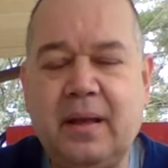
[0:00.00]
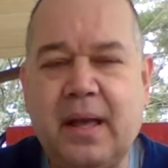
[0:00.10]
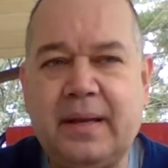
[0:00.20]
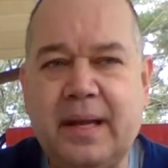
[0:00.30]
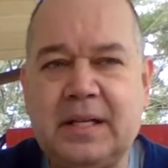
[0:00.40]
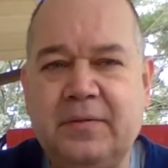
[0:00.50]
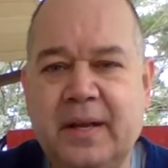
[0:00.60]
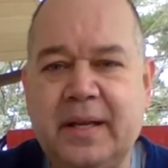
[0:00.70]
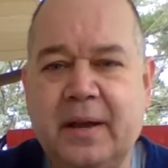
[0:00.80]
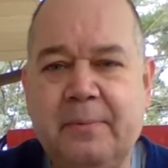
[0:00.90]
a next
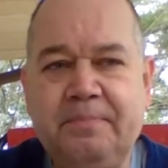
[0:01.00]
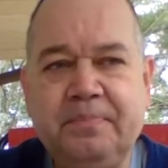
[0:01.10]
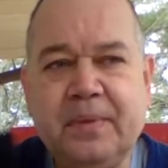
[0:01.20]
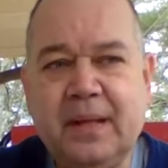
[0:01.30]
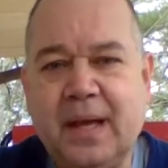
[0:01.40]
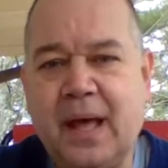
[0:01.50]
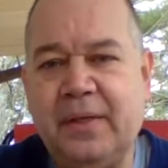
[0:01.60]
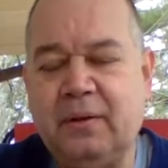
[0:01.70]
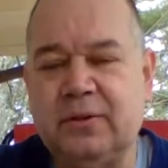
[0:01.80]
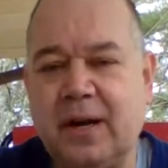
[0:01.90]
video, I
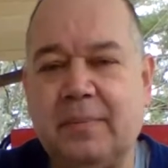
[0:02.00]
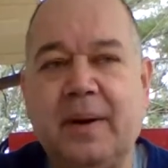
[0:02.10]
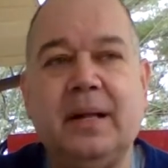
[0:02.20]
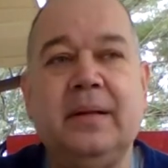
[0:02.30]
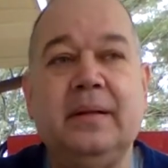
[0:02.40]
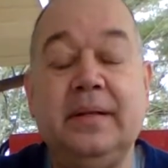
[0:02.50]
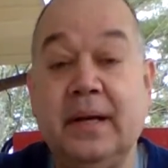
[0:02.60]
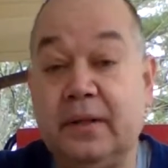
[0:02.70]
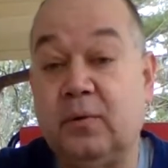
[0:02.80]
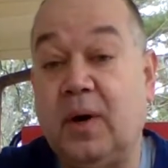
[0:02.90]
think I'll talk about
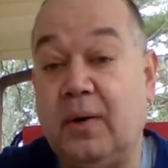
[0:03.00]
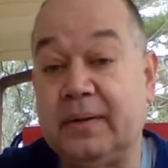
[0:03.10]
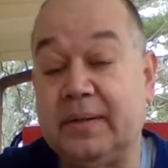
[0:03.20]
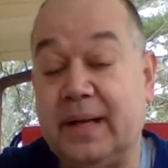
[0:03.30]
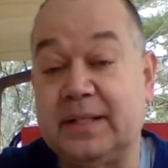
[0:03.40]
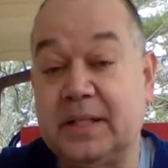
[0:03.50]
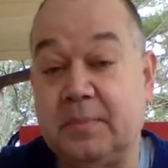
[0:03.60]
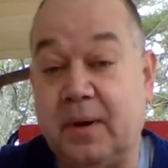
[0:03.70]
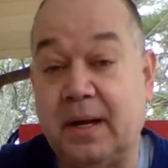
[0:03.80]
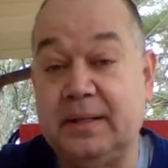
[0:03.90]
the other wallet that I
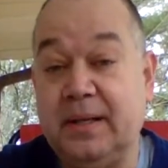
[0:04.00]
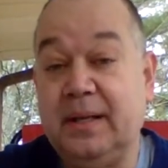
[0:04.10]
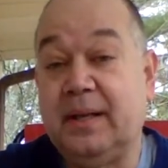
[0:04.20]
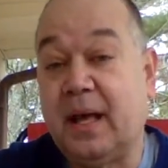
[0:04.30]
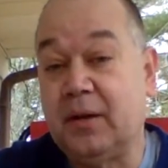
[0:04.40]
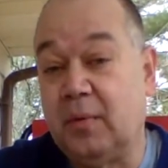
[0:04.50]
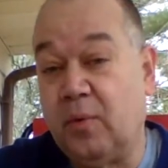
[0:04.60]
just bought, a little